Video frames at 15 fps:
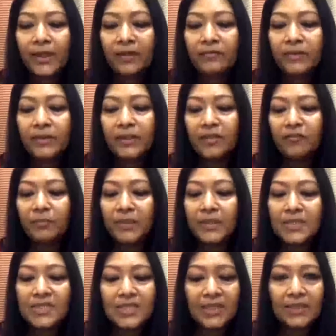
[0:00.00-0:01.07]
wherever
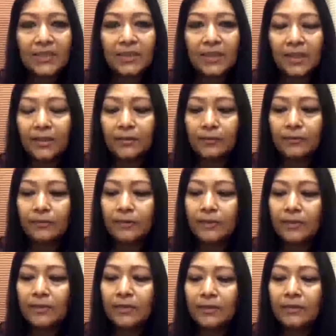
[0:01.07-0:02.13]
they've been set
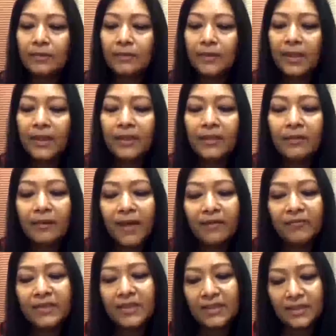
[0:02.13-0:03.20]
down, and
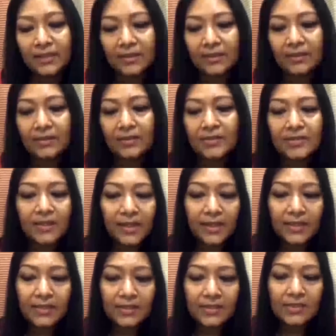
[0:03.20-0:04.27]
gravity,
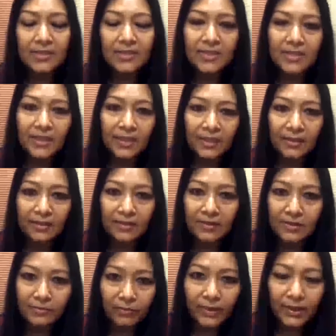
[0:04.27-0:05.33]
scientists
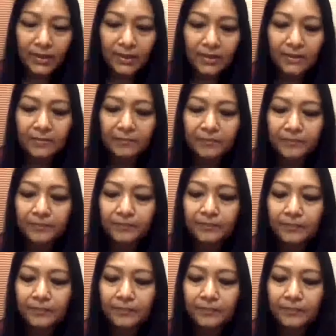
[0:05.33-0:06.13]
say, is weak